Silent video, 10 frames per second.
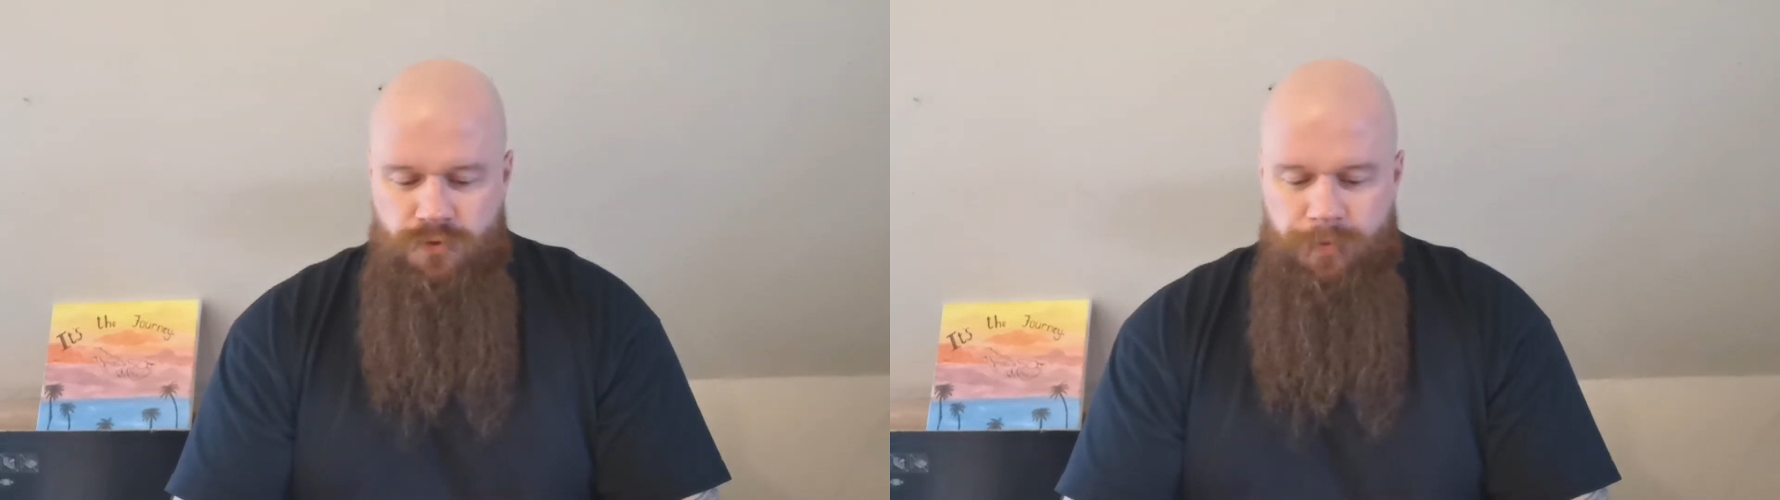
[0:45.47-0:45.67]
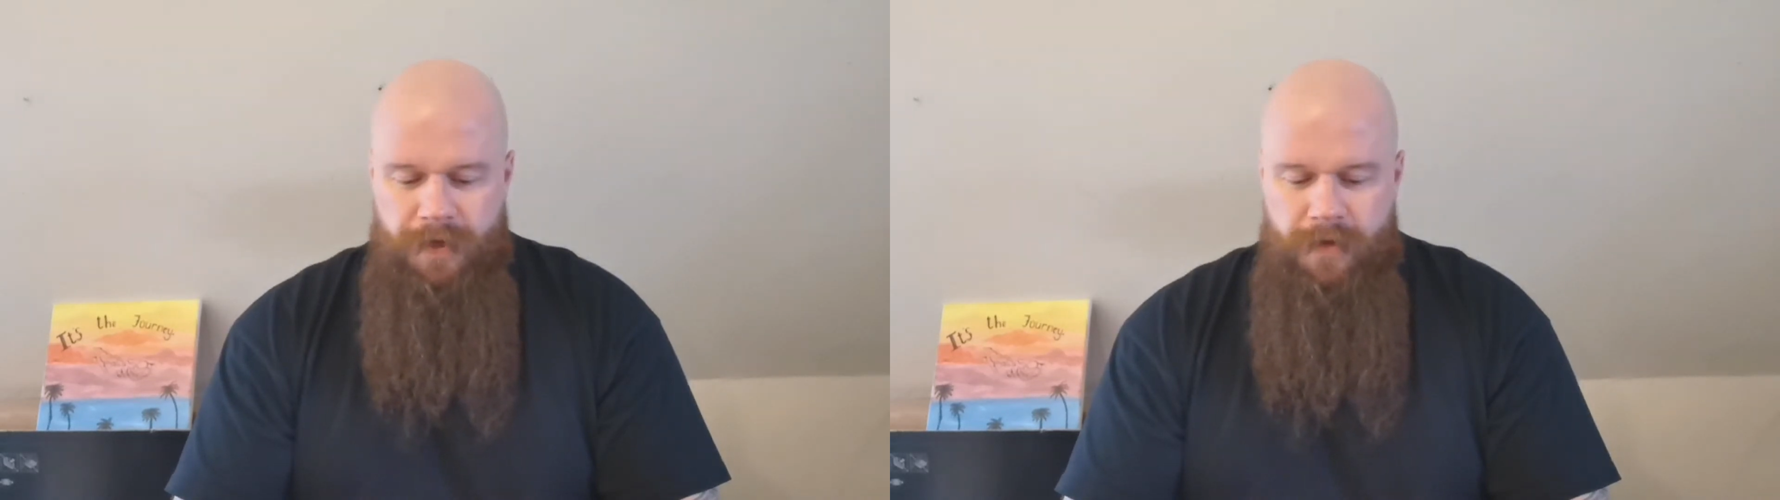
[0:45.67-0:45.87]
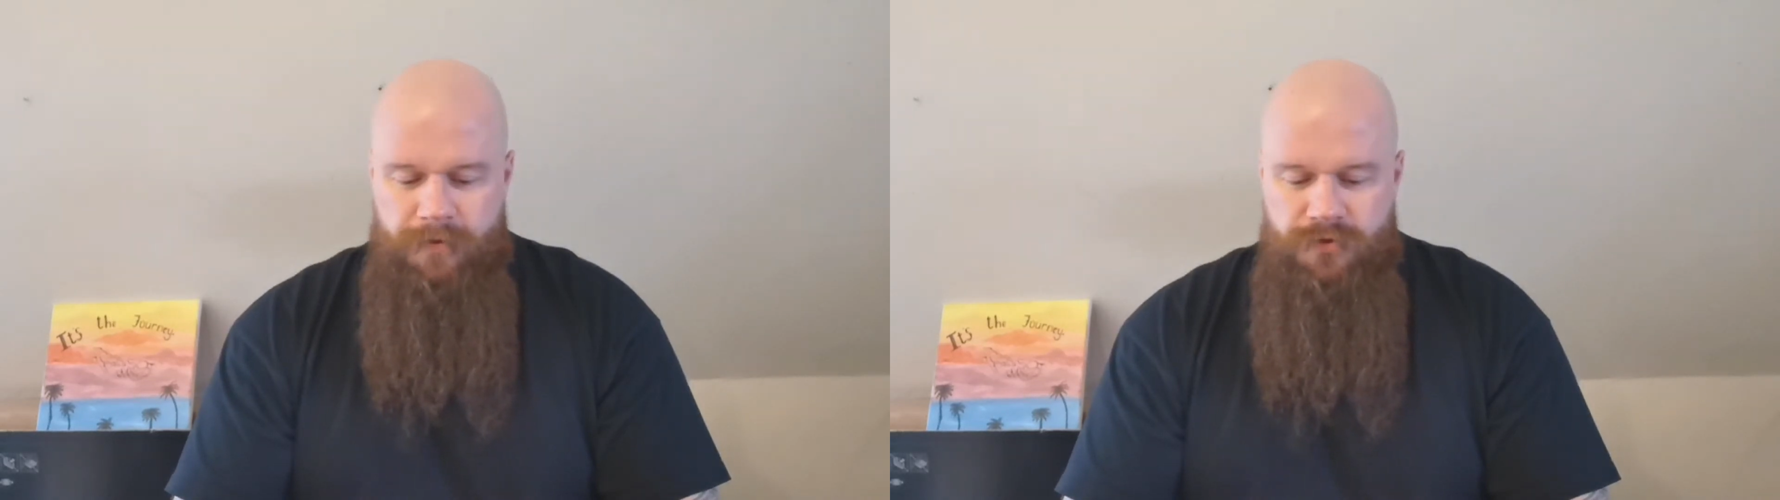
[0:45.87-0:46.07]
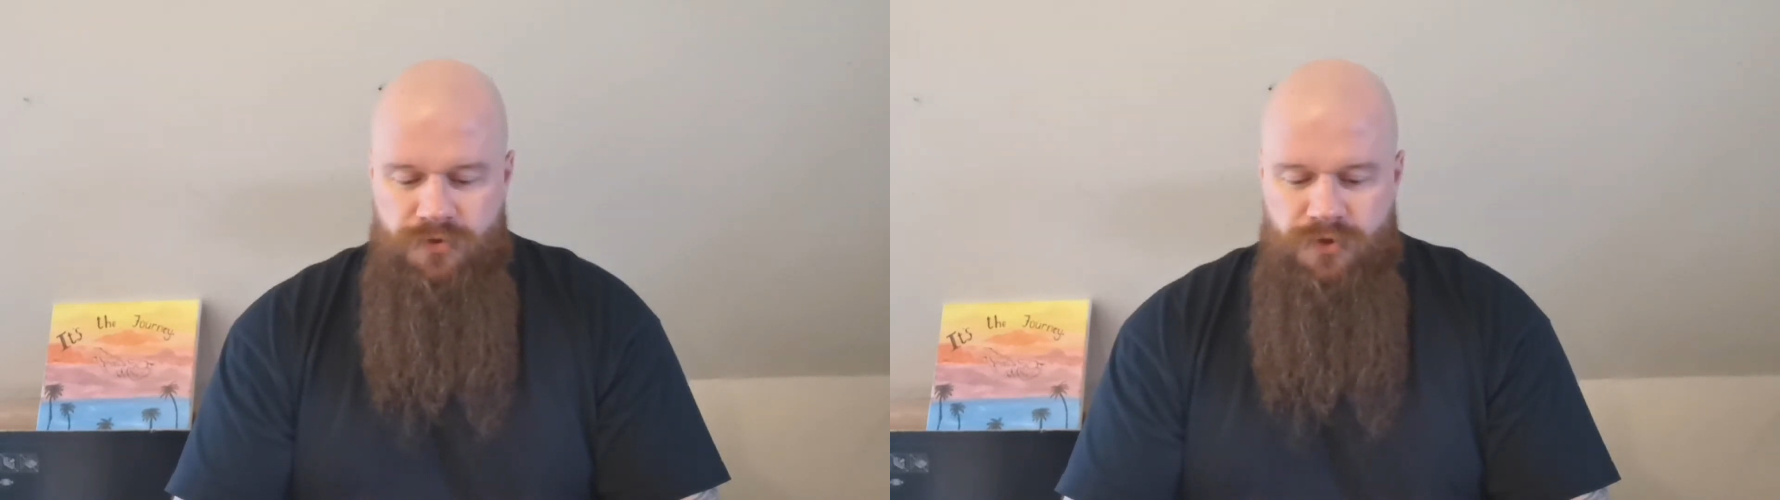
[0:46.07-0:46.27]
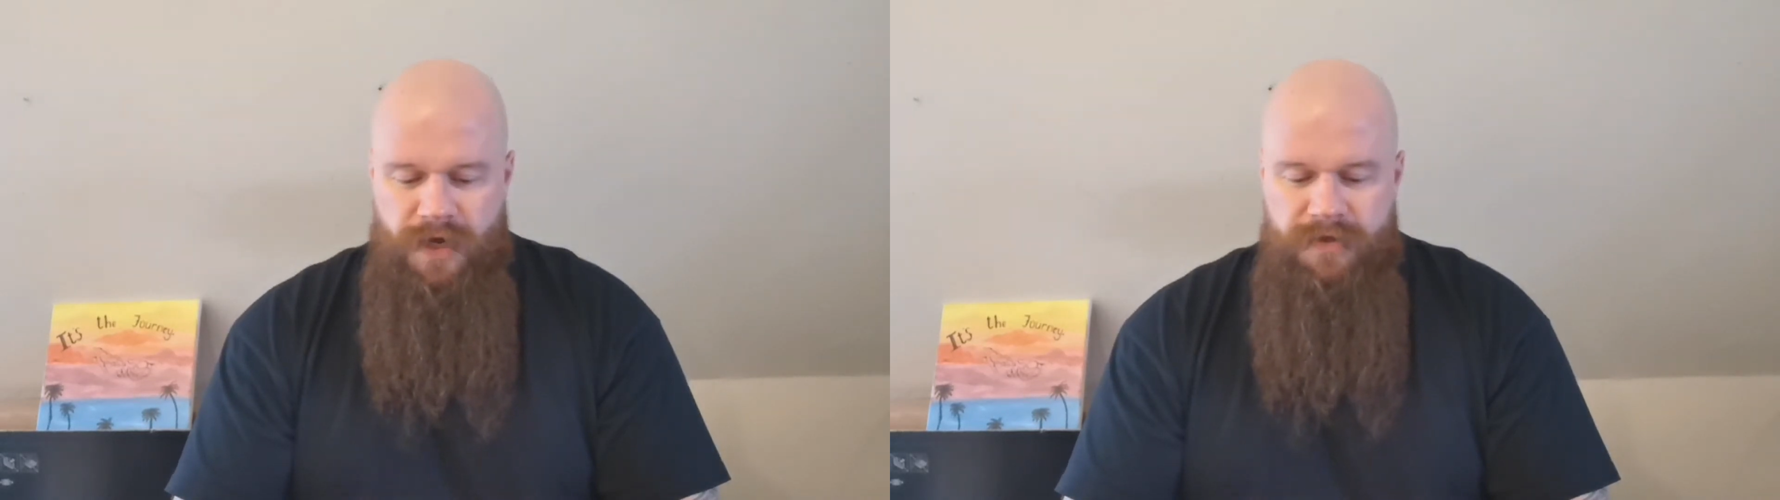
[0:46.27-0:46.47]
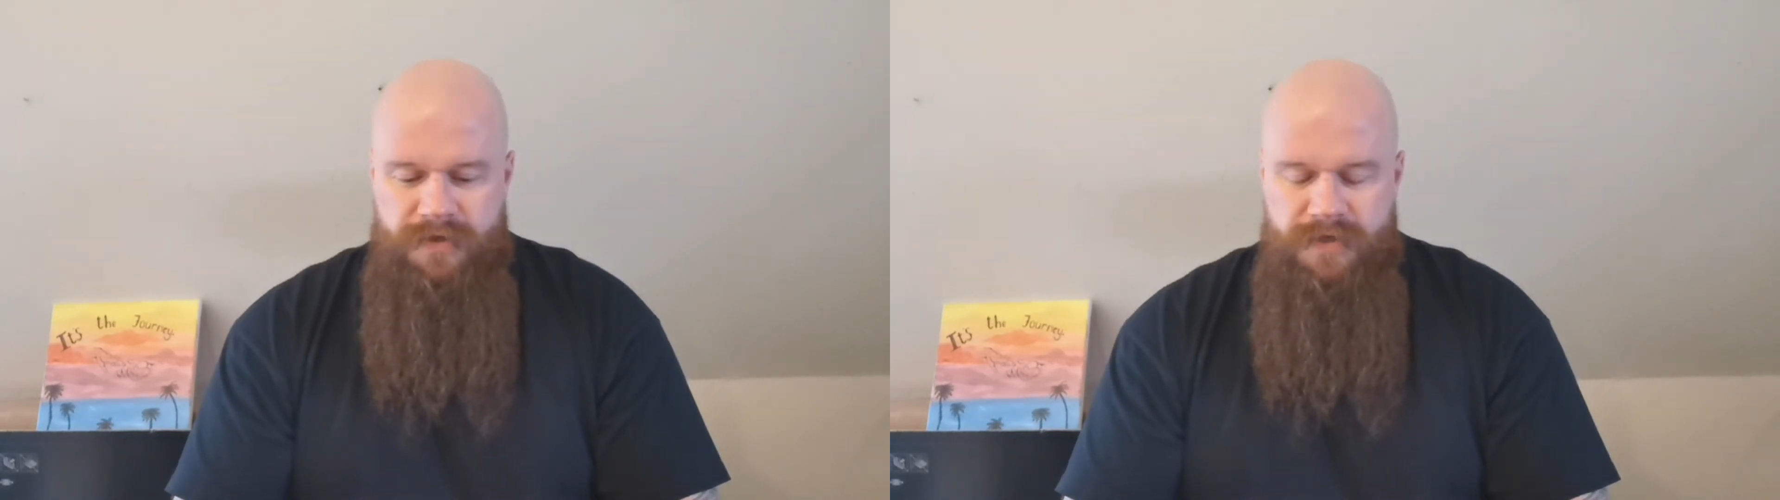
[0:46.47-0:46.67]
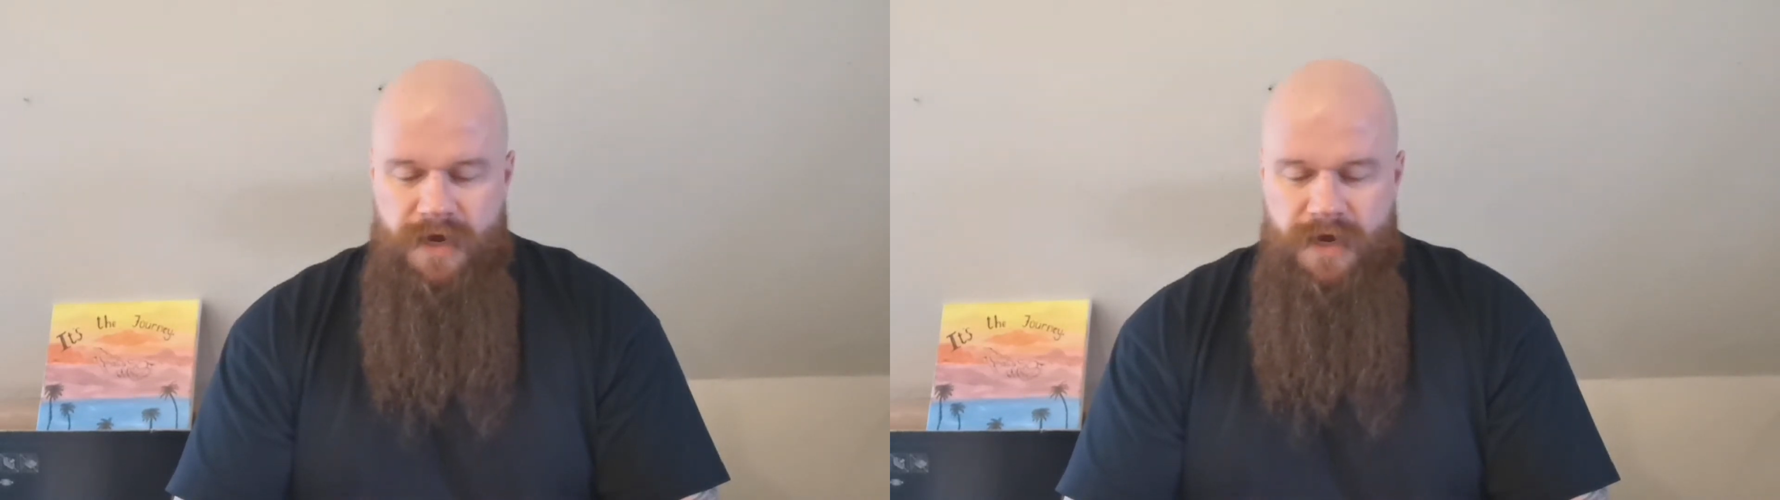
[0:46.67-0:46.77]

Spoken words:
be able to try this